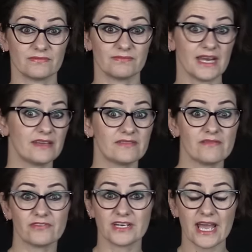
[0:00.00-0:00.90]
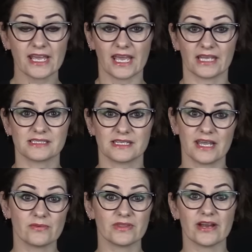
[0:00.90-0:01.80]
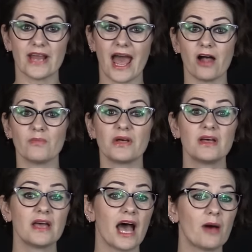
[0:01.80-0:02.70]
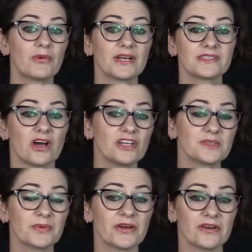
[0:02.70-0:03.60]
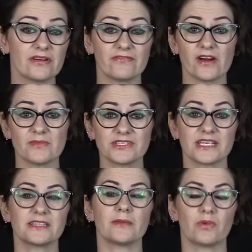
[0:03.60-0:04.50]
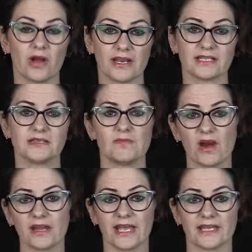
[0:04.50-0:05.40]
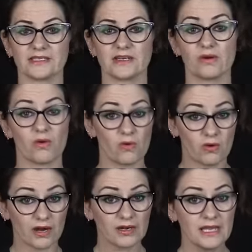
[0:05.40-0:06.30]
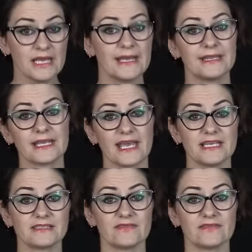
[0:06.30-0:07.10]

many of them for decades, and they were there to help Alberta's entrepreneurial farmers get their product to market, or, in the case